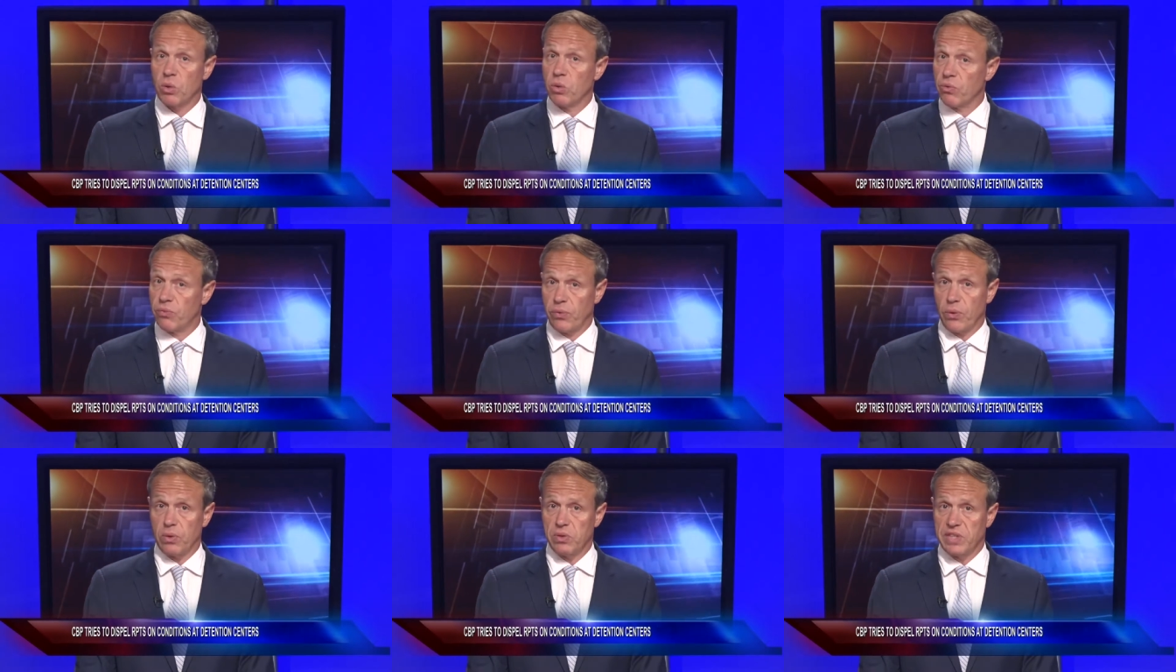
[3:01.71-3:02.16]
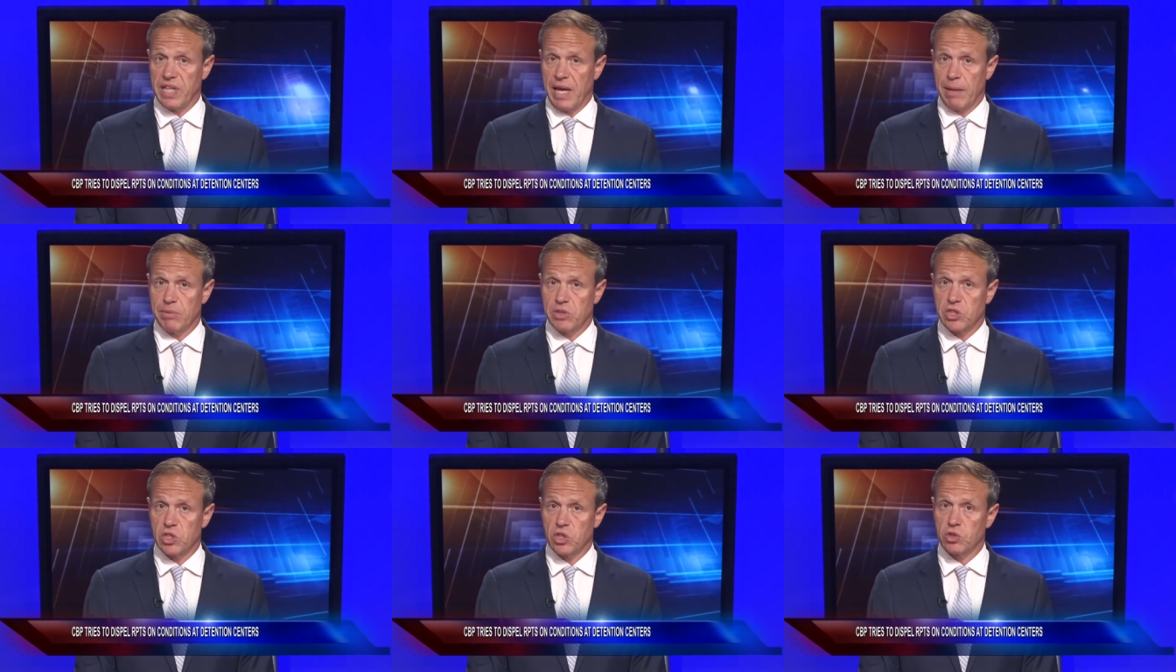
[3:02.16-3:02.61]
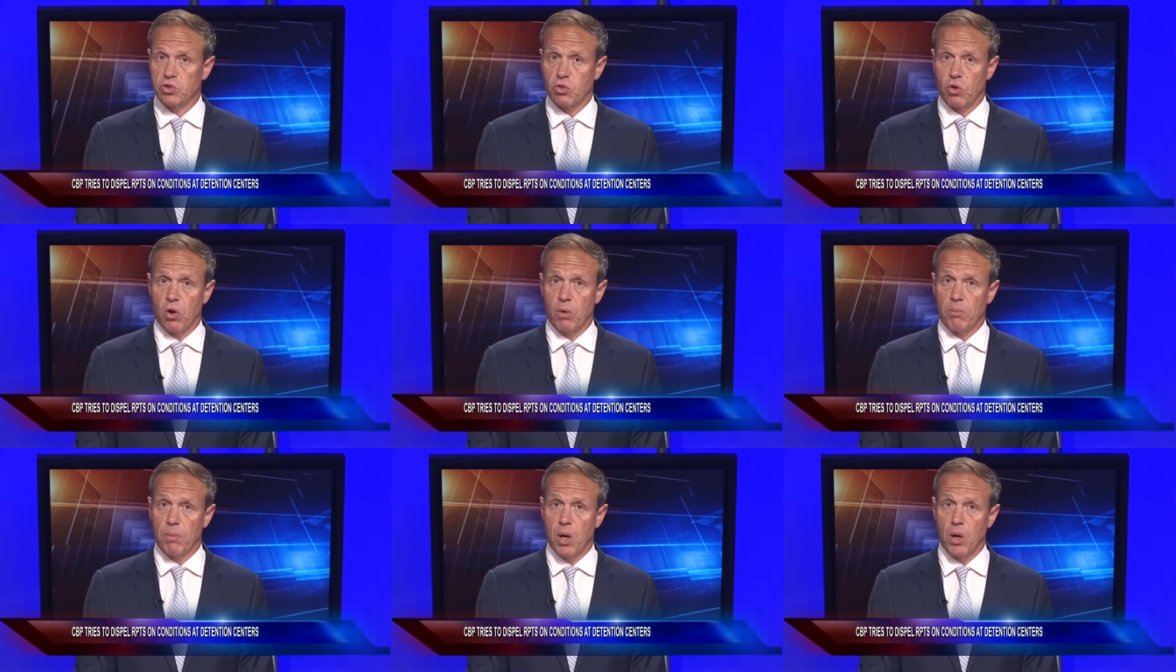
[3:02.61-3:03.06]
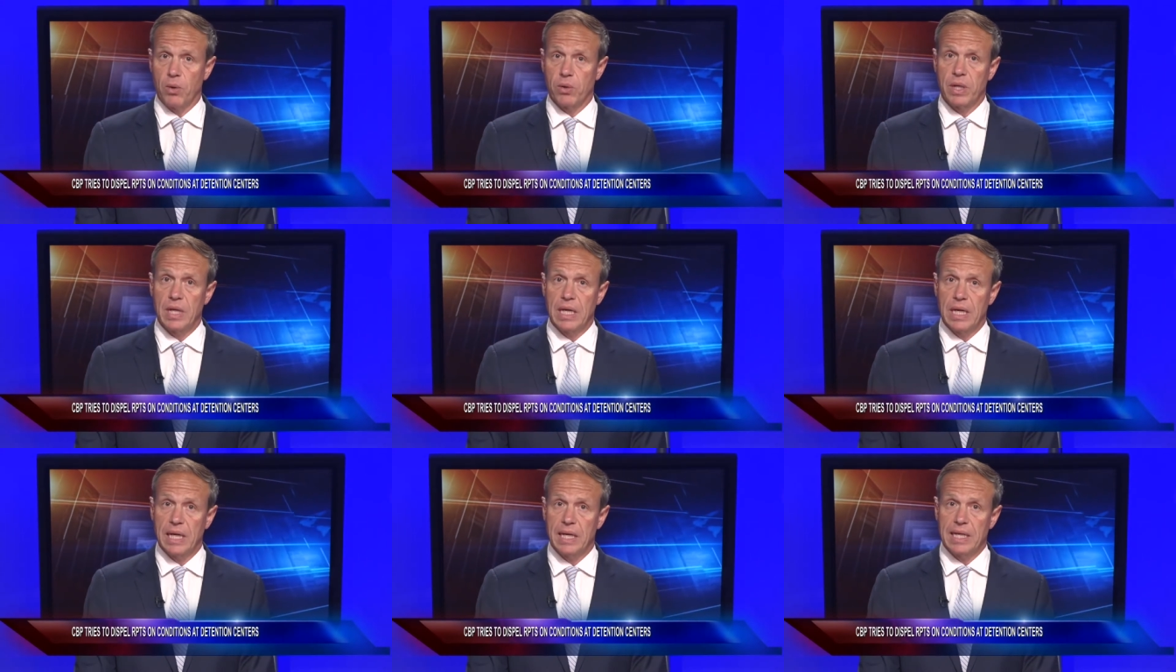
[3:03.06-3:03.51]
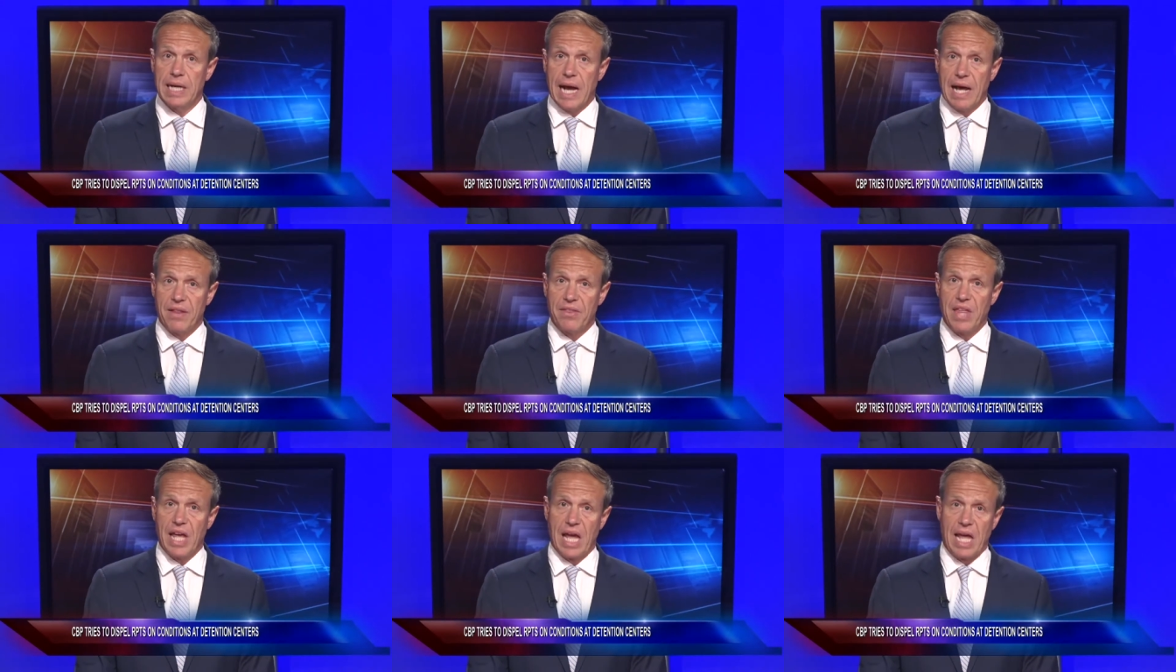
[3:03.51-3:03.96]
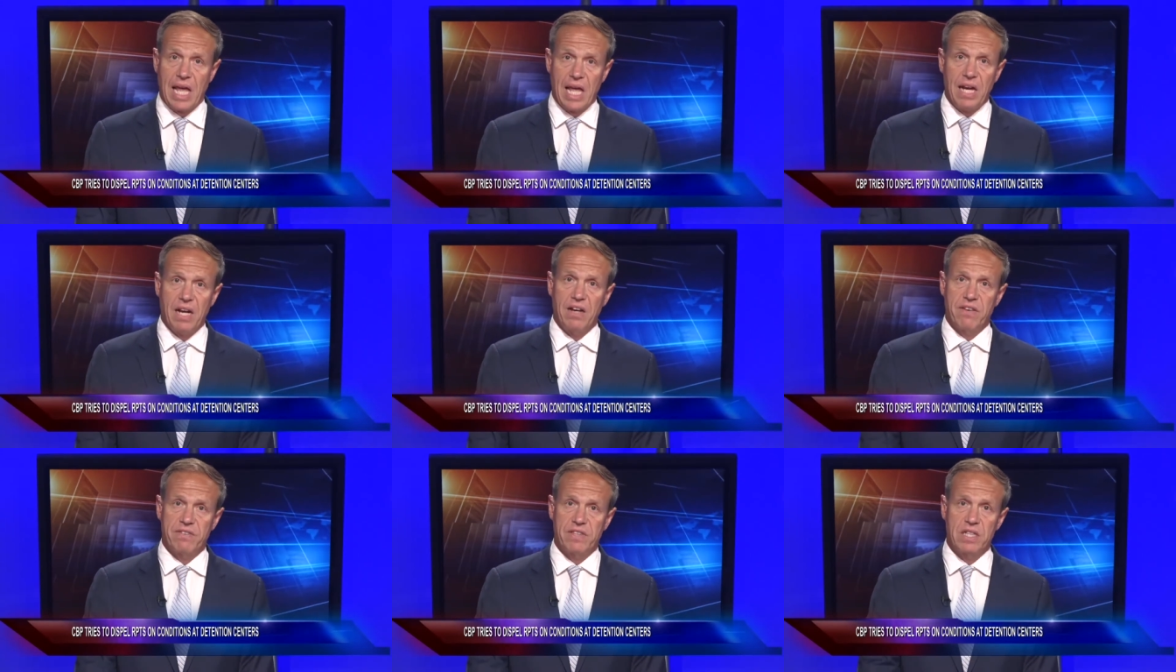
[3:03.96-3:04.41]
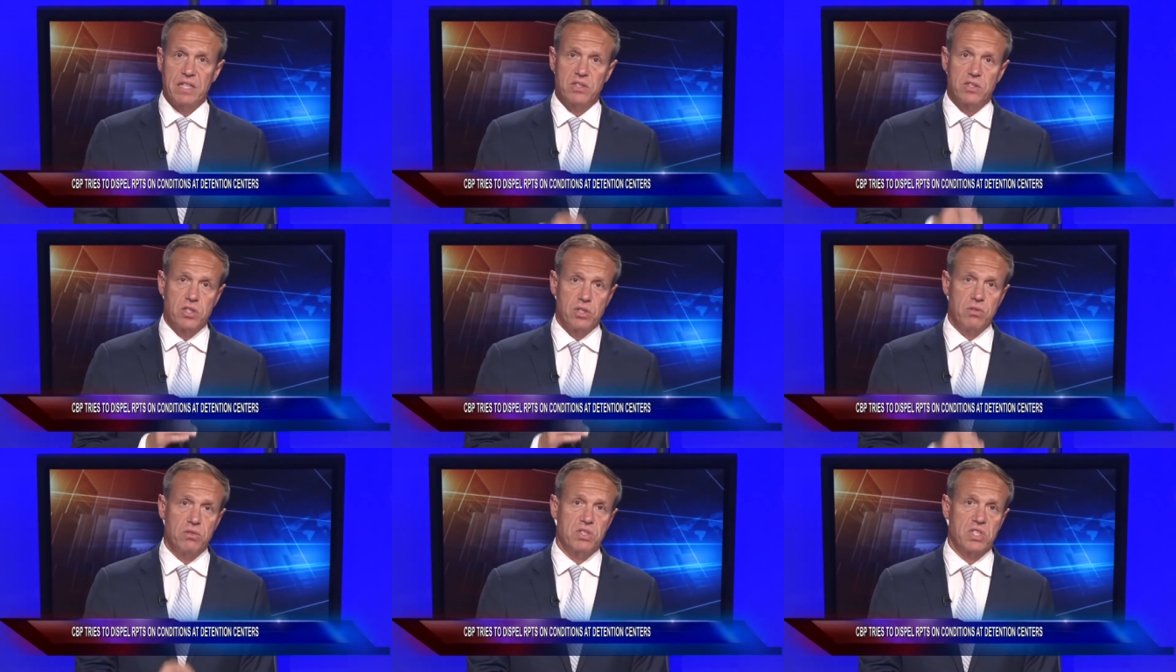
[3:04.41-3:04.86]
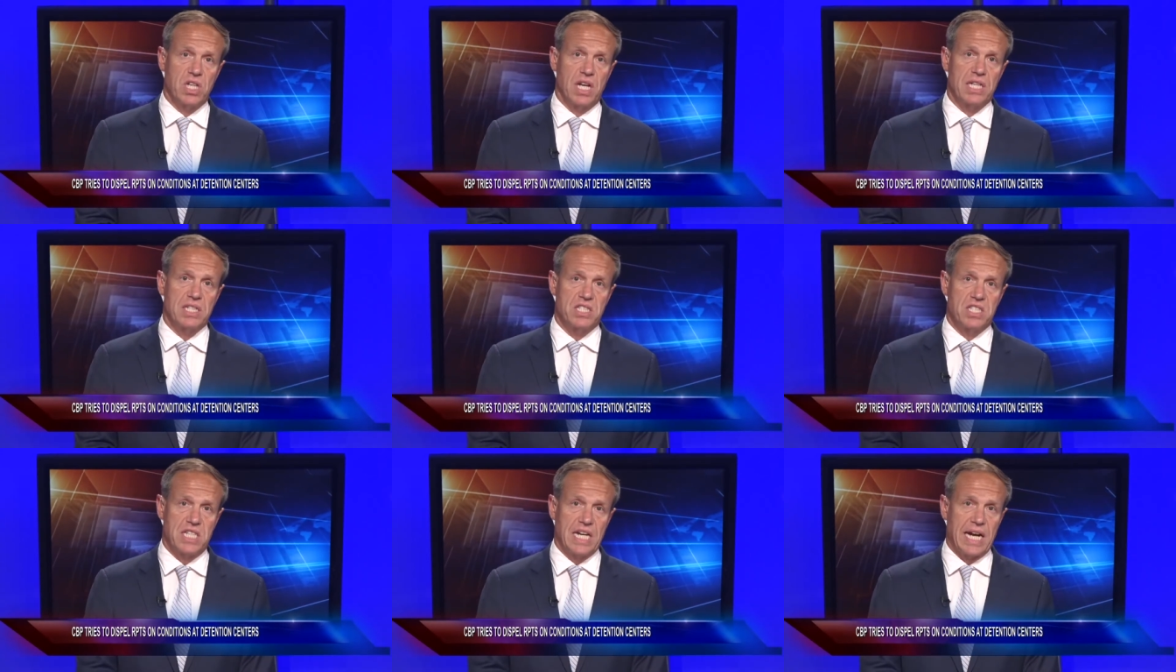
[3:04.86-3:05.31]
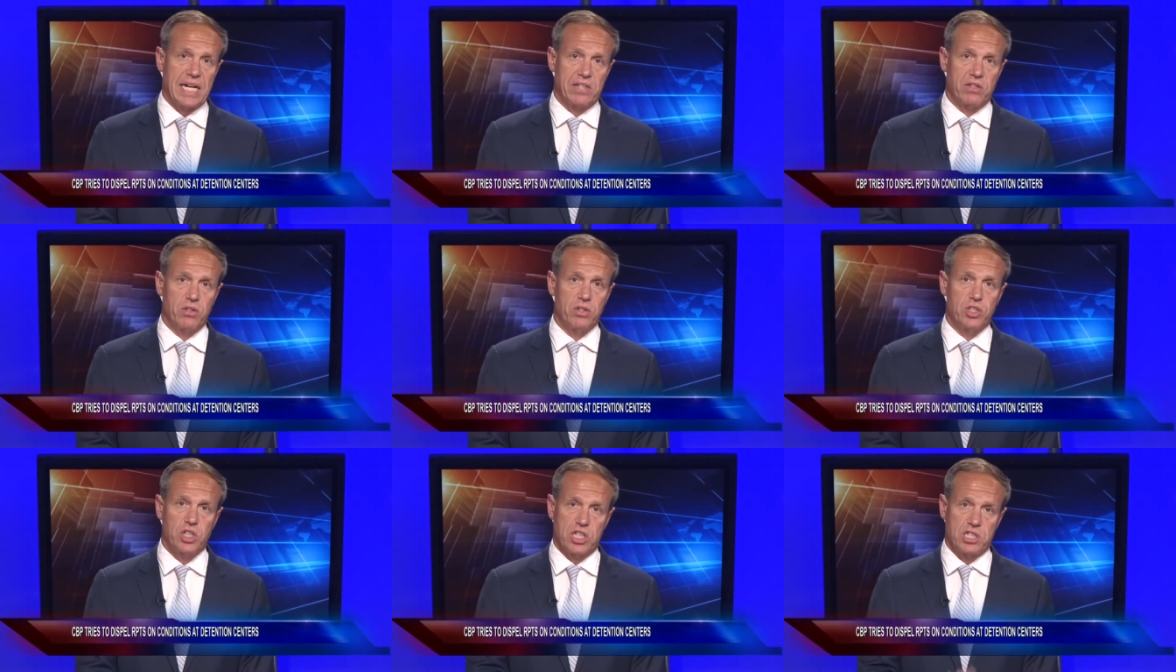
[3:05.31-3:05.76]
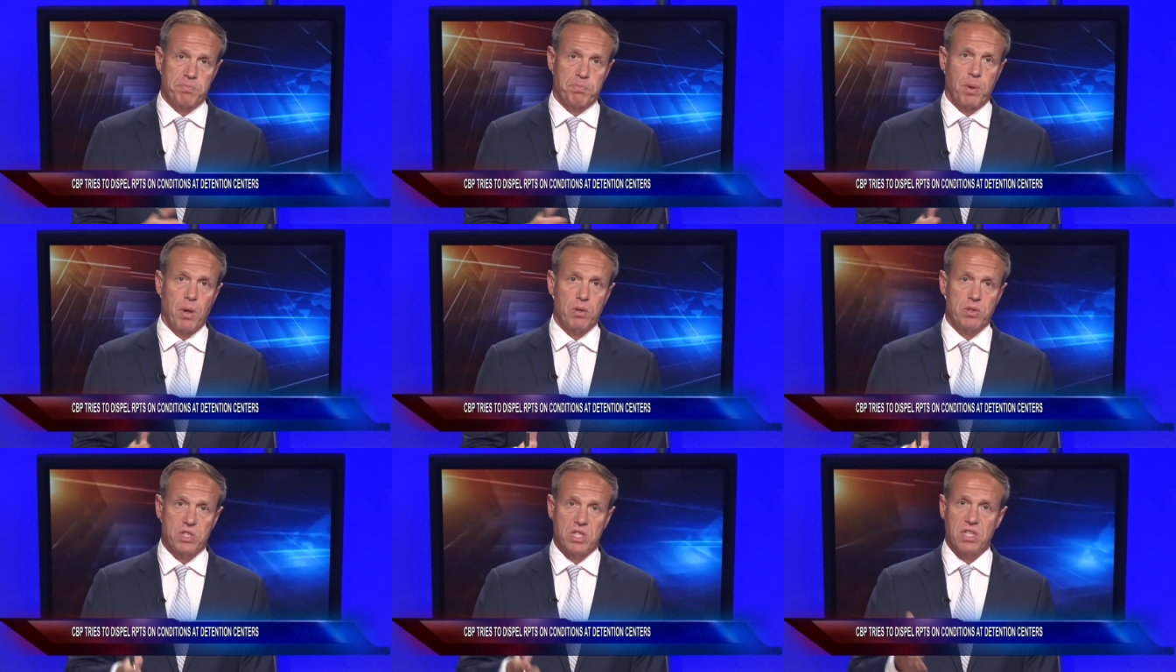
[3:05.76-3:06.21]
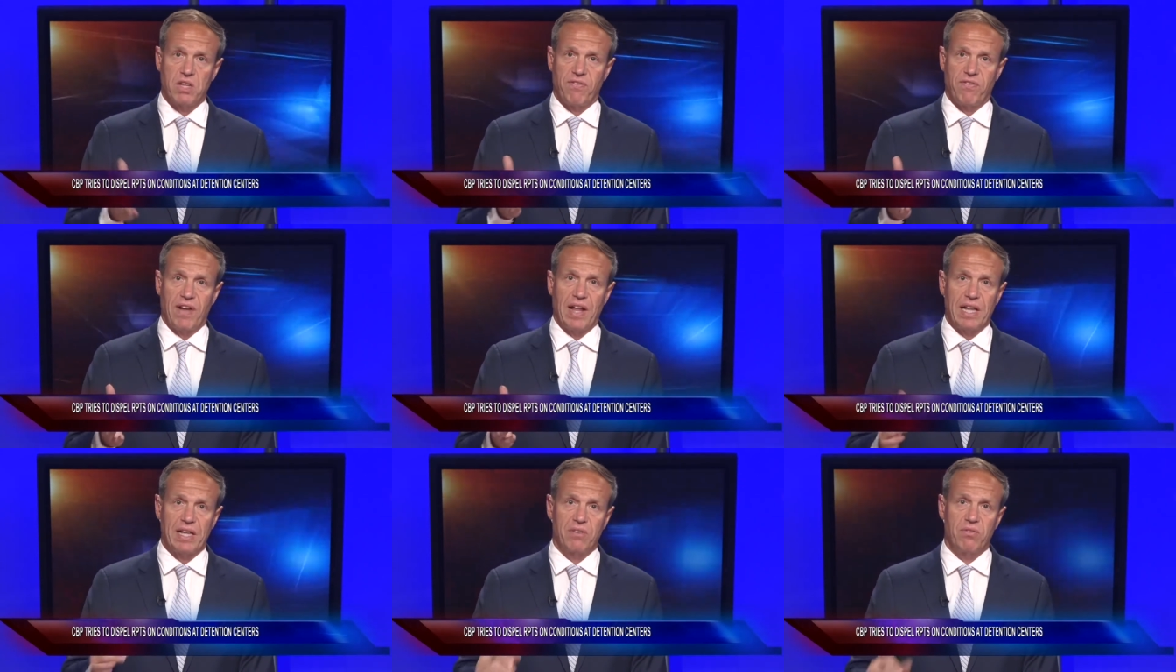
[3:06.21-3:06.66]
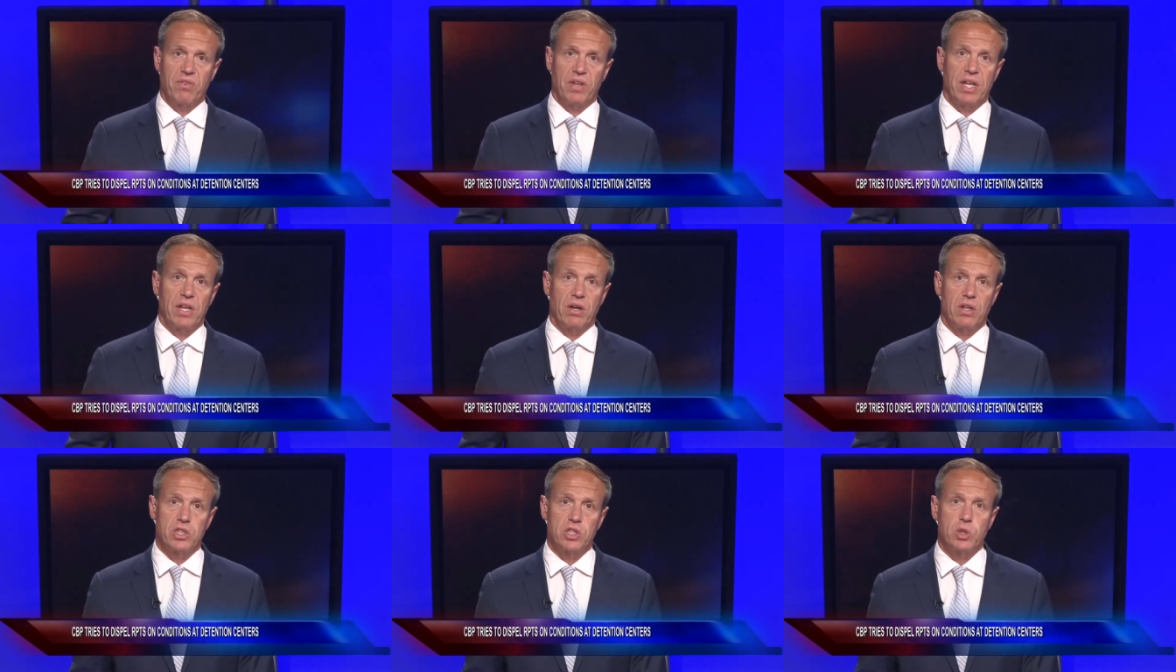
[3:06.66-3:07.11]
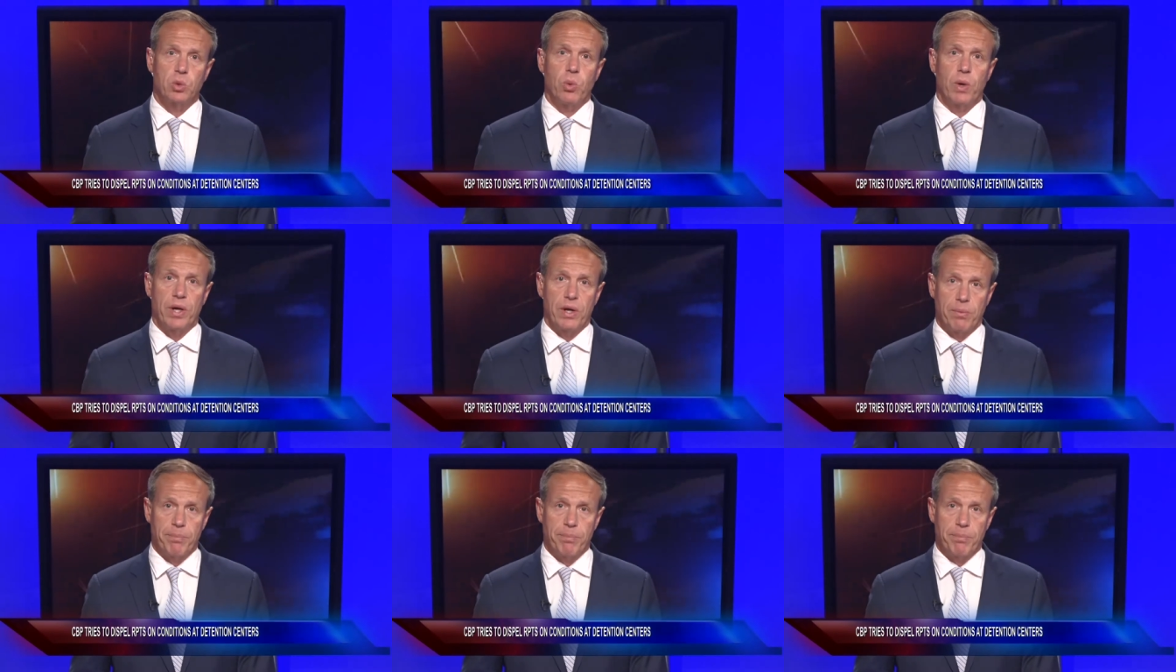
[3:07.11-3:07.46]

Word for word: in full damage control mode. Now, the head of the Tucson sector just posted the following video on Twitter.